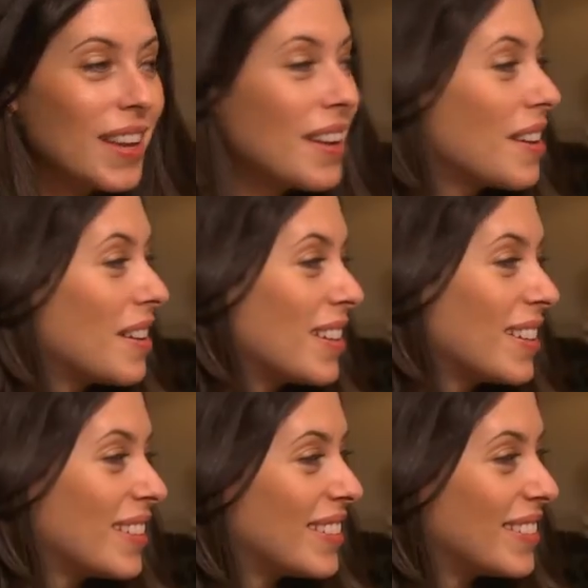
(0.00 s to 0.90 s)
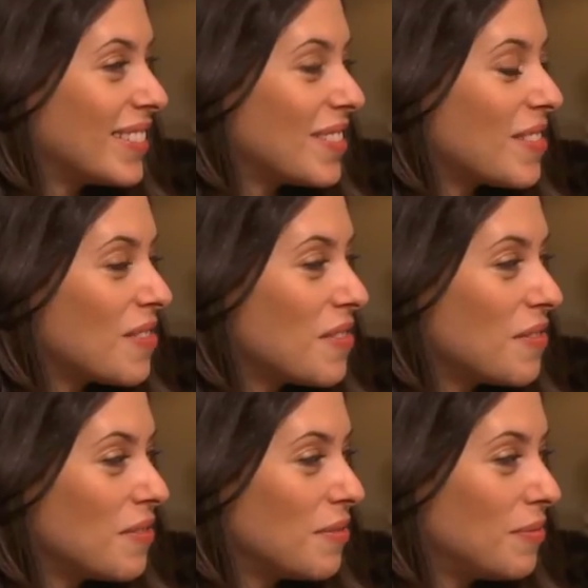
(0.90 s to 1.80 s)

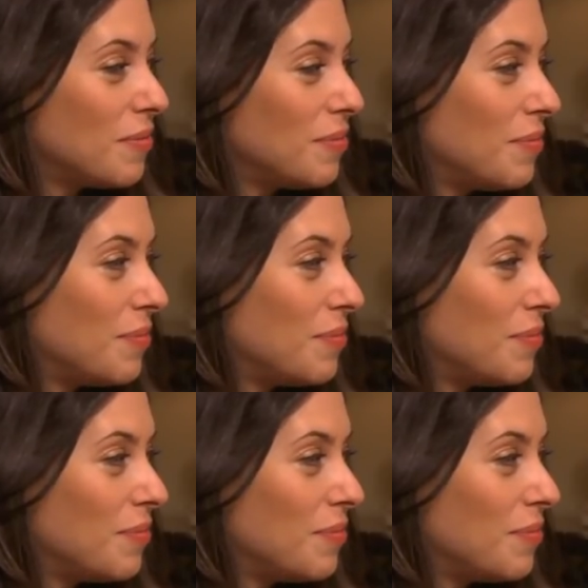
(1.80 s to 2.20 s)
This person isn't speaking.